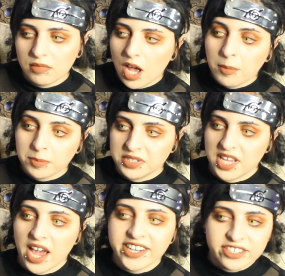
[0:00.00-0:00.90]
I'm
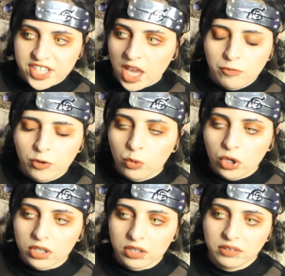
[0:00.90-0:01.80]
upset. I just came from
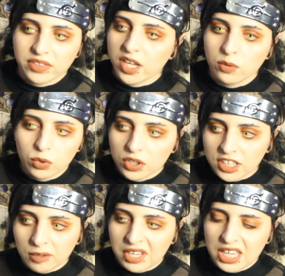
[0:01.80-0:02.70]
work. They wouldn't
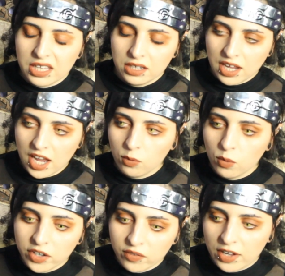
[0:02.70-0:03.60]
let me in. I
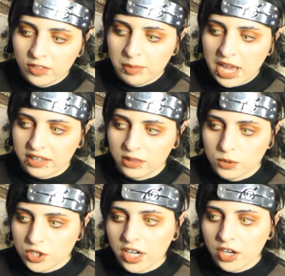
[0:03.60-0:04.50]
went around the back. They
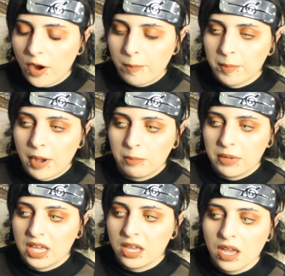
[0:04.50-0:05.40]
were talking crap about
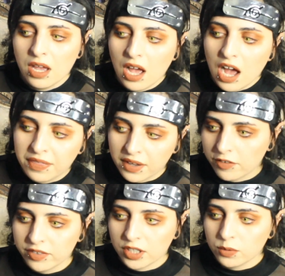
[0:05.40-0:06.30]
me. I thought
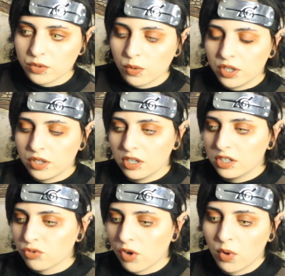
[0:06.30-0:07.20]
everything was going
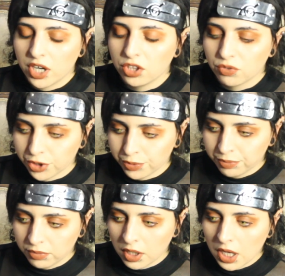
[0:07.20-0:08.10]
good, so I went in the room.
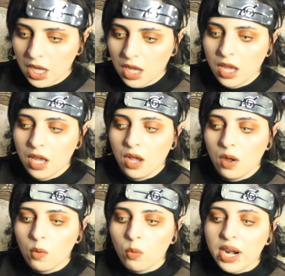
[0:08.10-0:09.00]

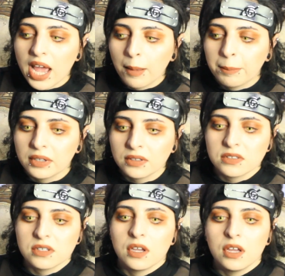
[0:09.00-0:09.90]
What
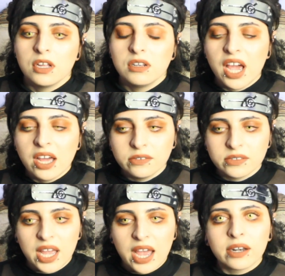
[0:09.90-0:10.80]
happens?
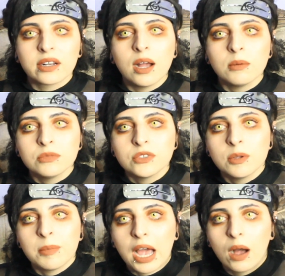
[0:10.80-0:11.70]
Natter's dad comes
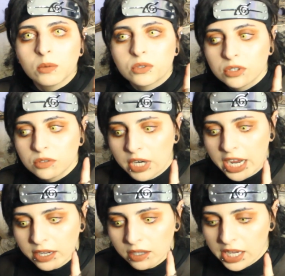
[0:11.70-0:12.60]
about,
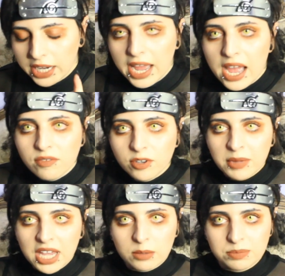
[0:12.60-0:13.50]
right? And I have a
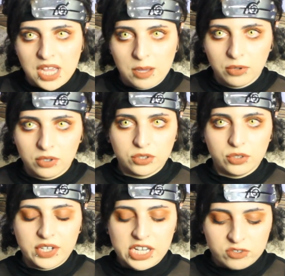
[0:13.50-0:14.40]
makeup table. I don't
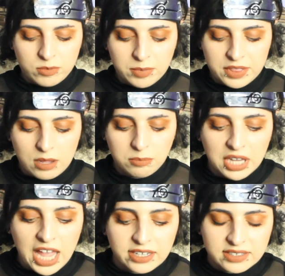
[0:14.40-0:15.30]
know if you guys remember that
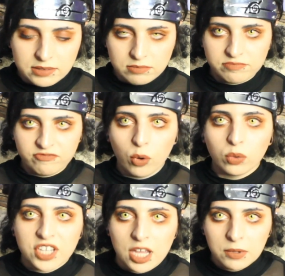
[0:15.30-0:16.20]
black
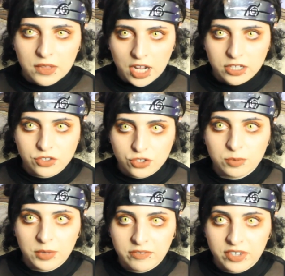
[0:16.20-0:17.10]
fold table that I used to
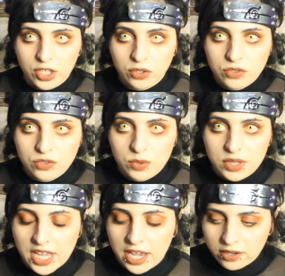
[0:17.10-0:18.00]
do my videos
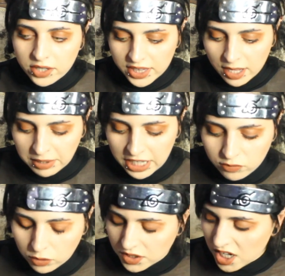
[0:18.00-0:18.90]
with Natter in, that
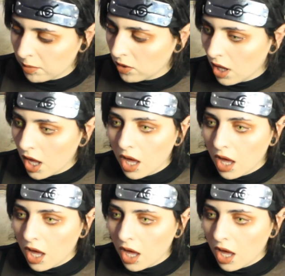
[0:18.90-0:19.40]
black fold table.